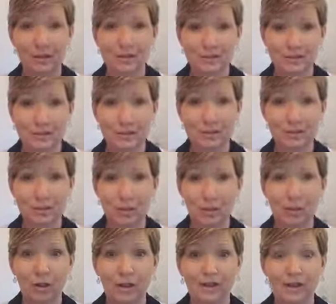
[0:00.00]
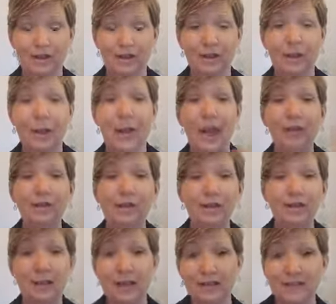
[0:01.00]
sin to closet. And
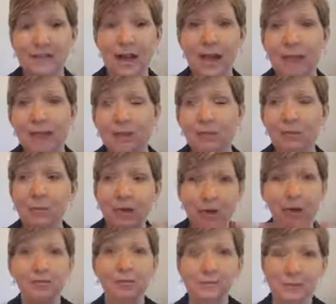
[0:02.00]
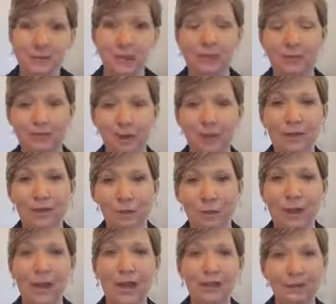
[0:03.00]
then last night, when I was getting ready for
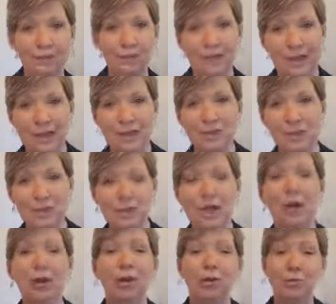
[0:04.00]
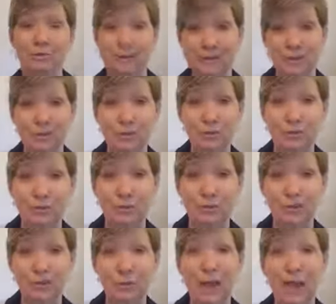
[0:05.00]
bed and I was taking my shower, I was listening to
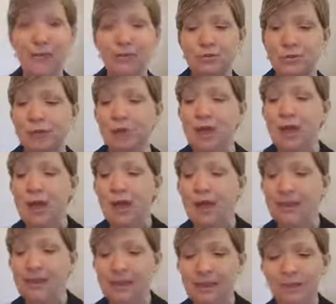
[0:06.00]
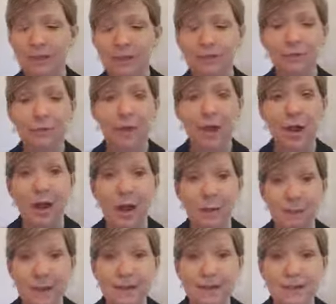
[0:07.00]
another pastor give a
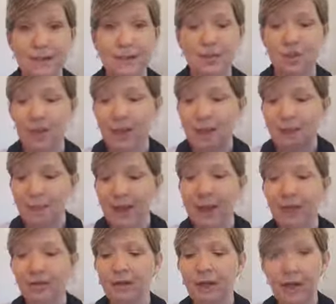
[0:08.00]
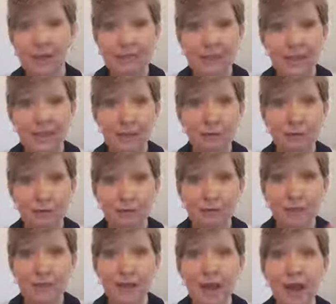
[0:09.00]
message about Isaiah
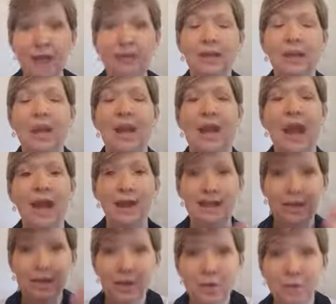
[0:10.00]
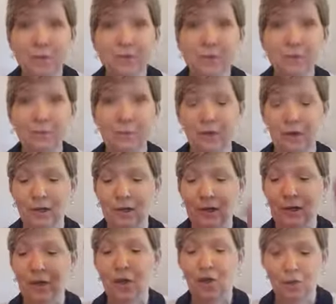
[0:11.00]
59, and he was comparing
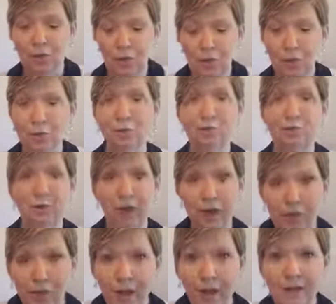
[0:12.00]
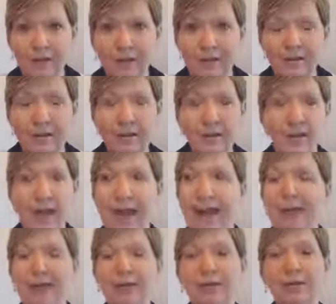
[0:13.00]
it to a closet.
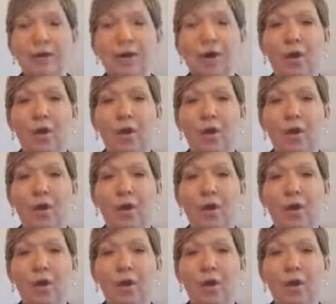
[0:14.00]
And